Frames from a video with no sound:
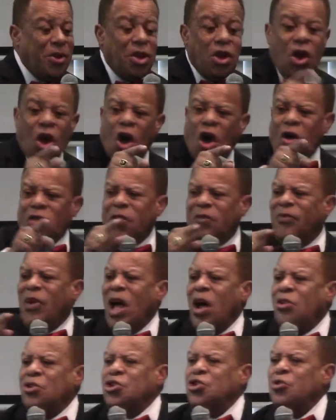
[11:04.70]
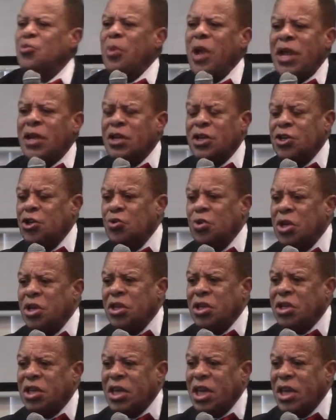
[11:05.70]
you made, all the vows you made and you
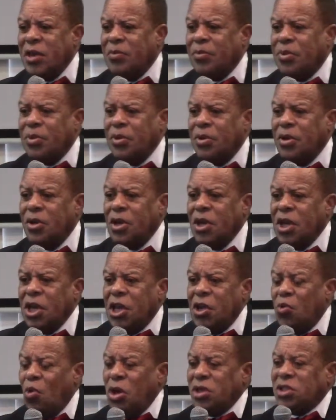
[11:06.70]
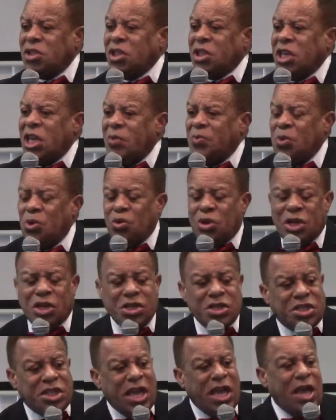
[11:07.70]
didn't keep. He wants to keep you
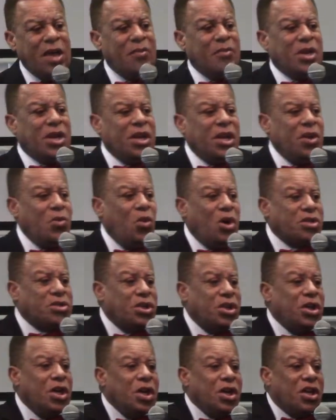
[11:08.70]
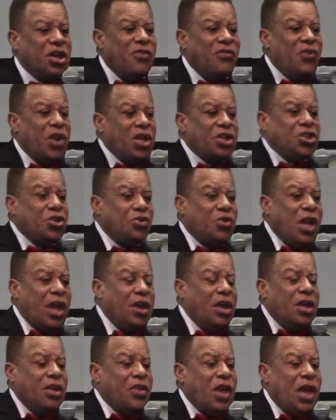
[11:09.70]
condemned and he wants to convince you
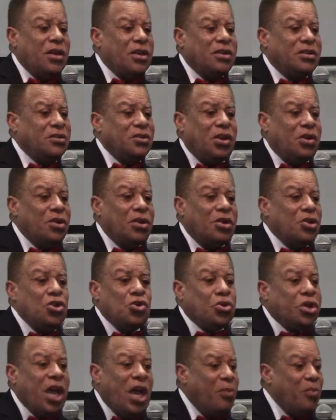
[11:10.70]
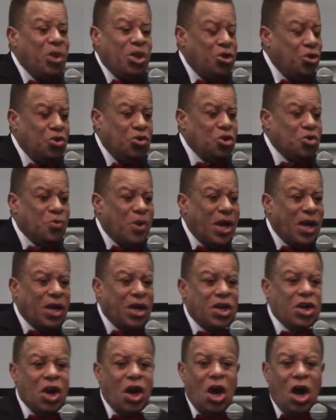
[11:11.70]
that, that you know, you can't be used by
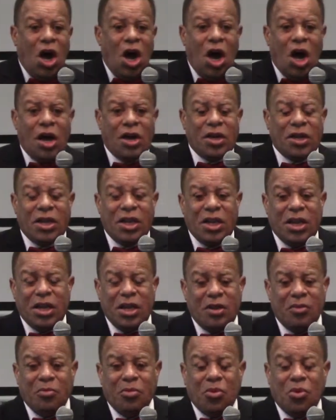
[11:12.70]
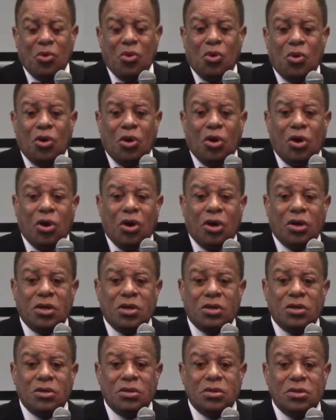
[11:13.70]
God anymore.
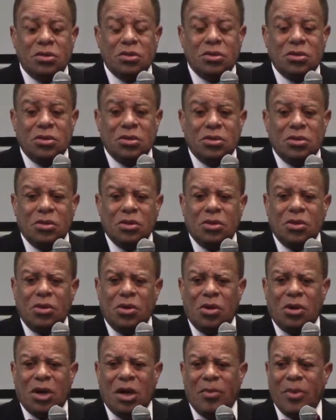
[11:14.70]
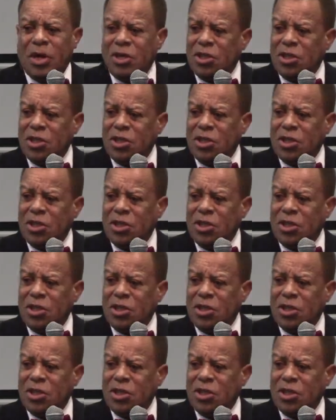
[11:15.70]
Oh,